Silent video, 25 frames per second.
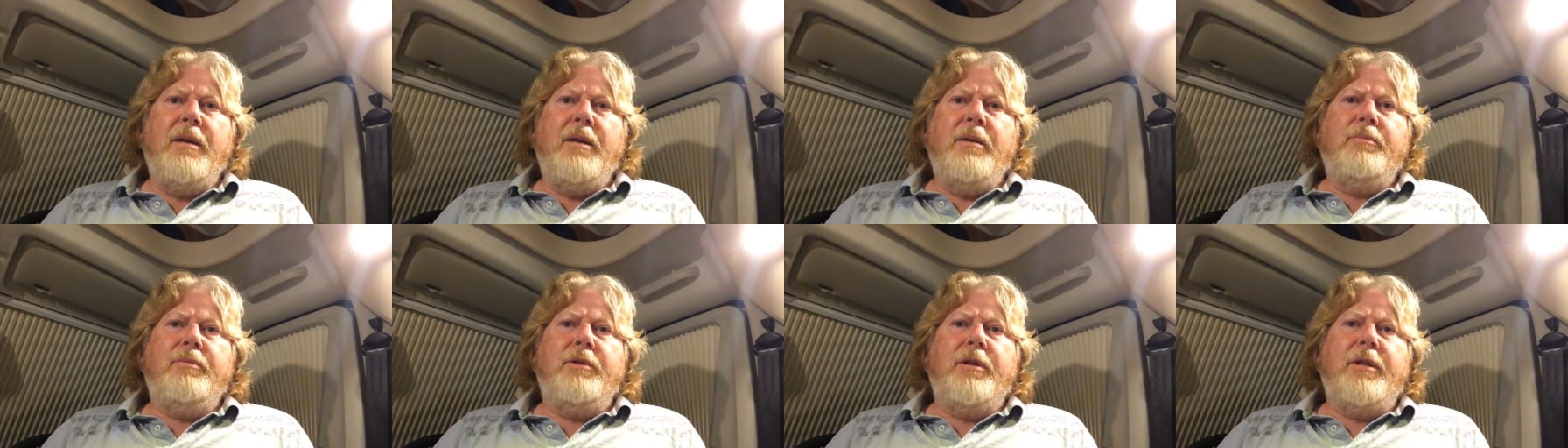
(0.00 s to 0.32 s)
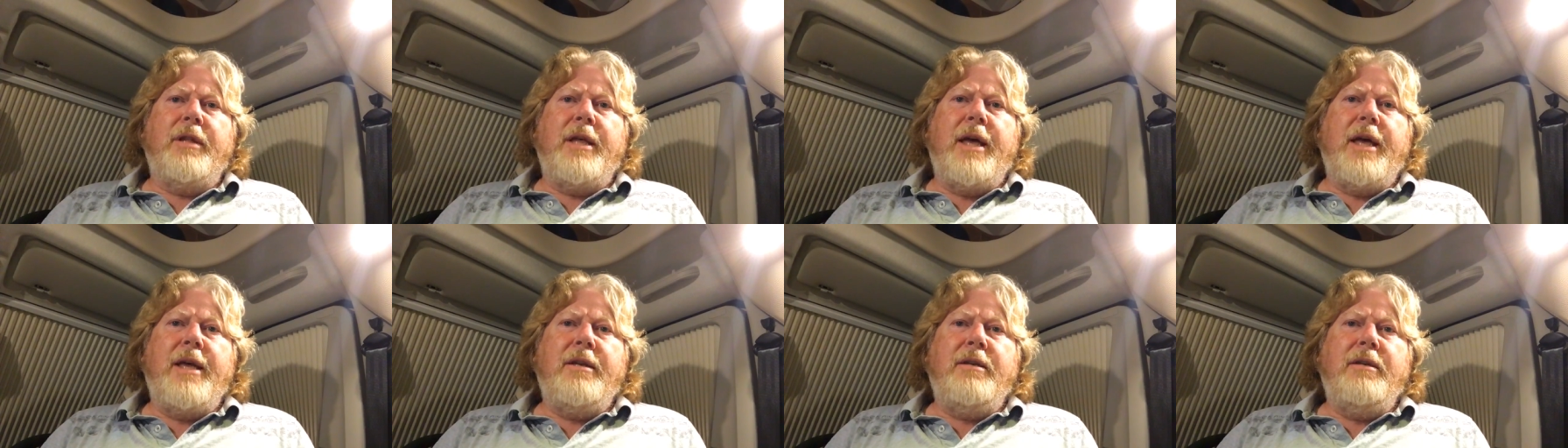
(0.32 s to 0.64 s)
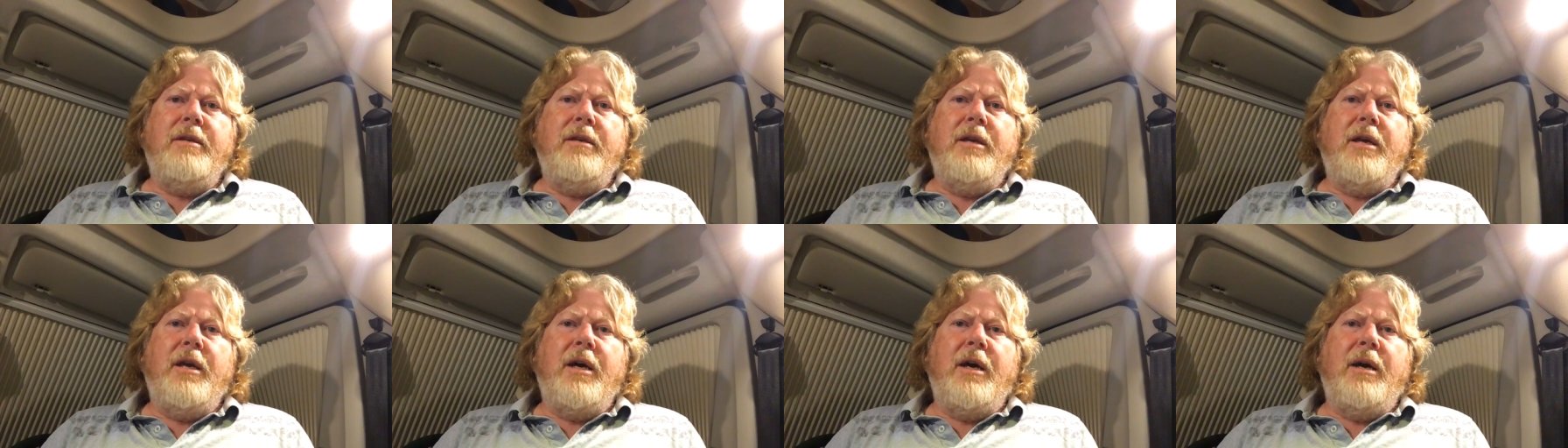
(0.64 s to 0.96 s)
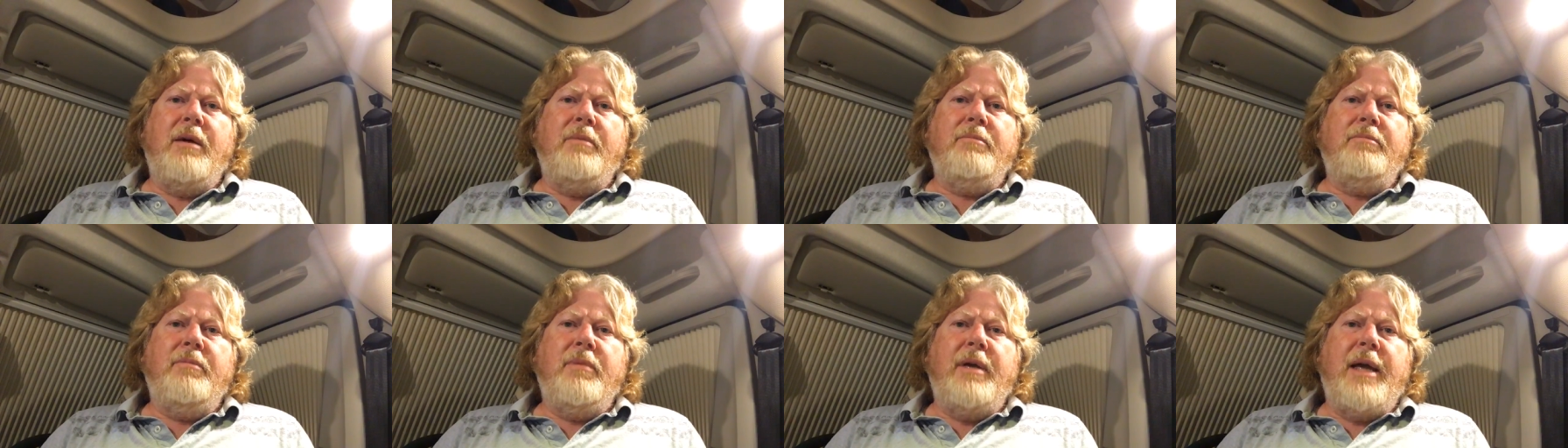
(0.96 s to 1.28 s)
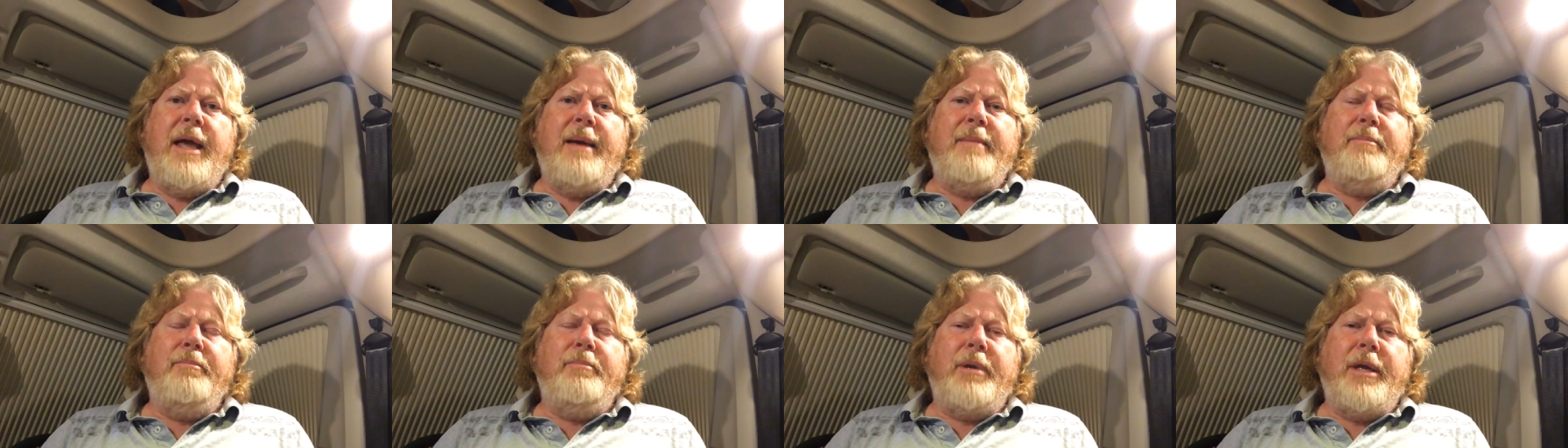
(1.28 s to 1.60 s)
But then
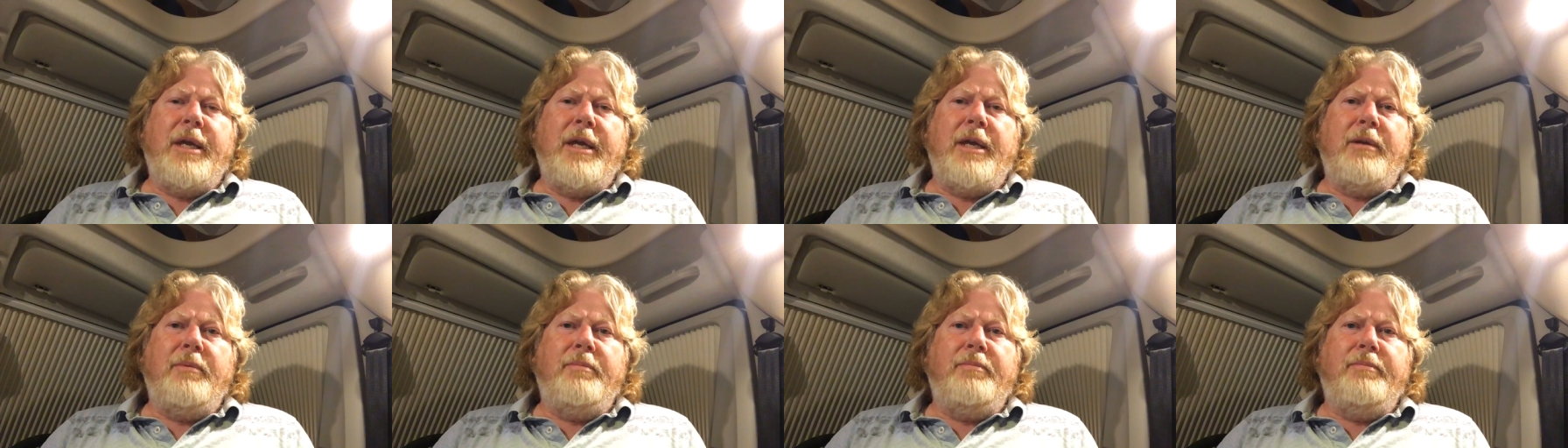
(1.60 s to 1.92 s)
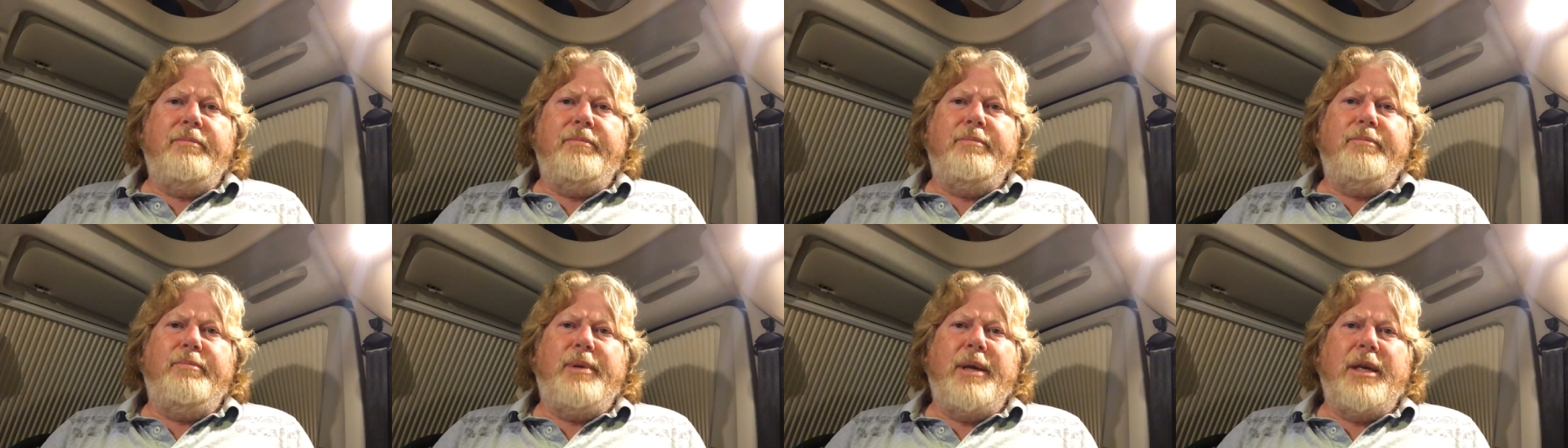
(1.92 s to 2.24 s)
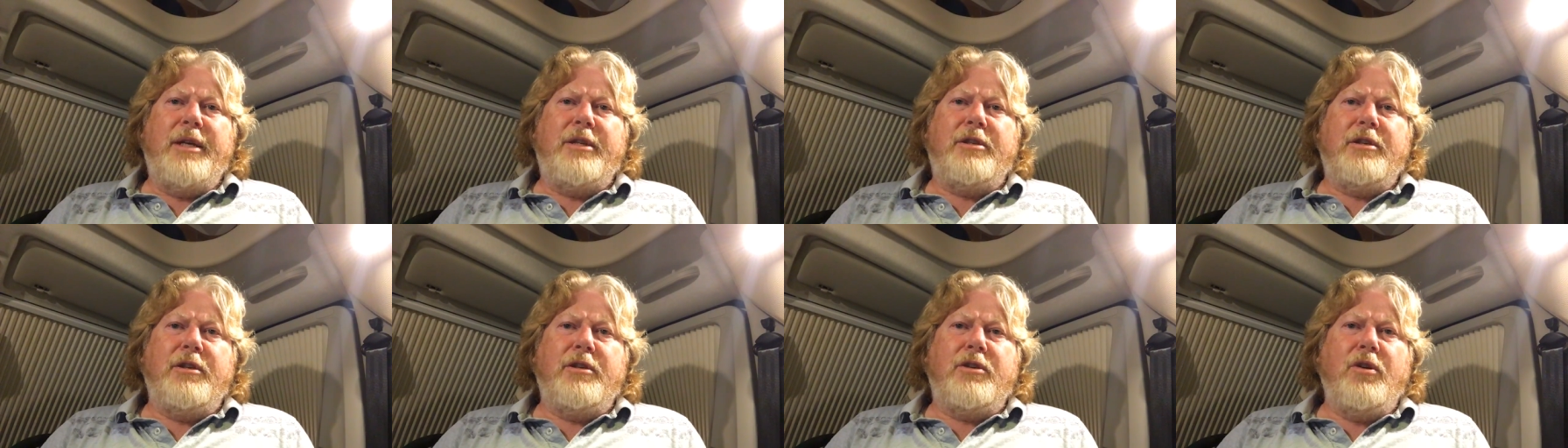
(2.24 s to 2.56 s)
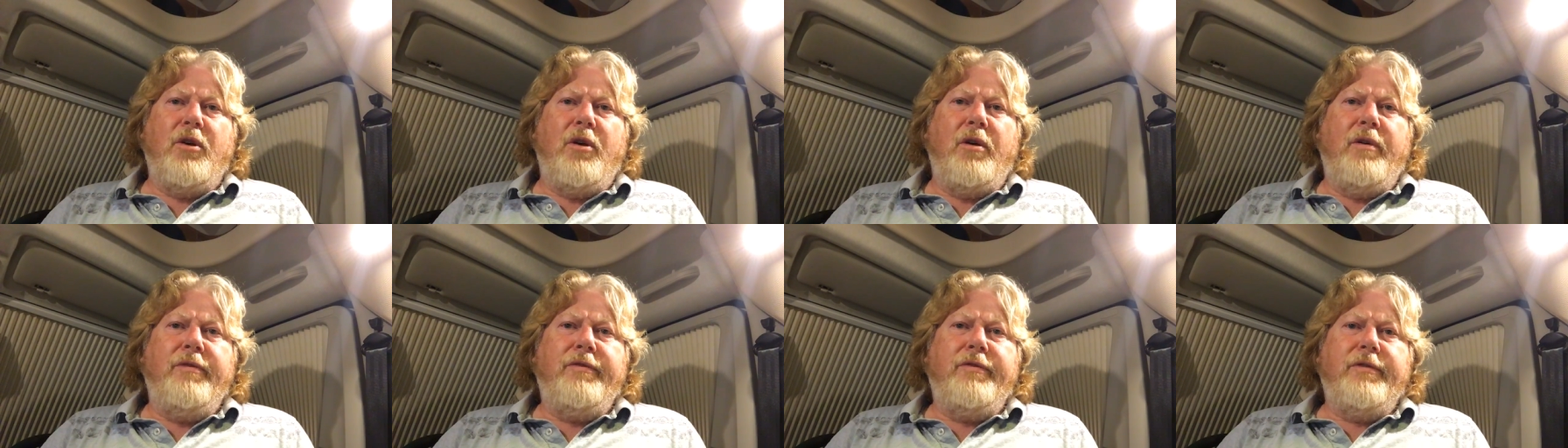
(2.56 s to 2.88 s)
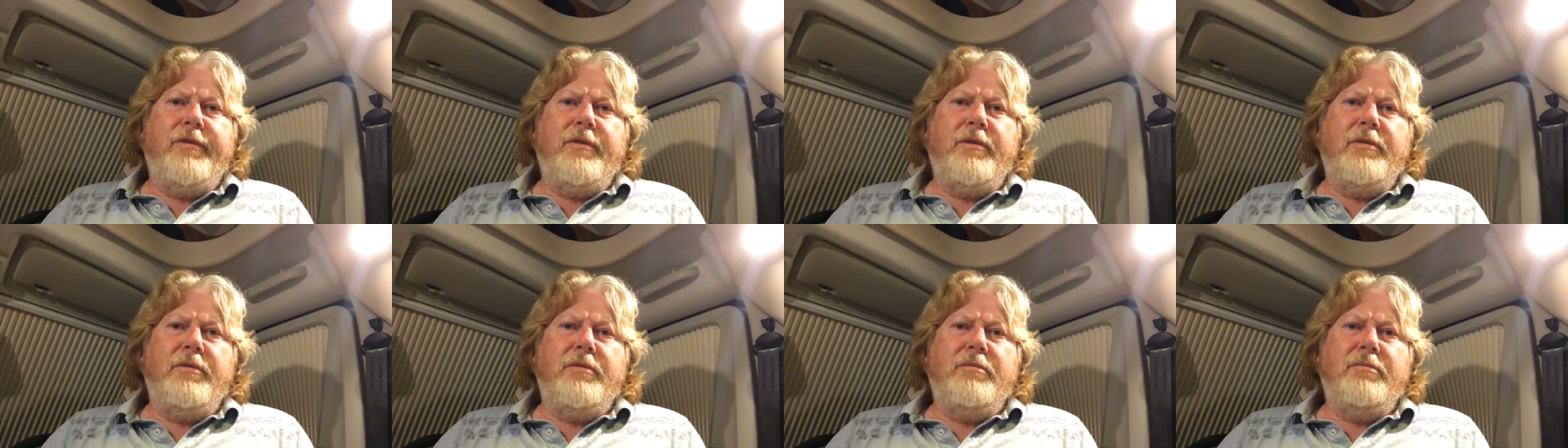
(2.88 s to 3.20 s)
MB pissed us off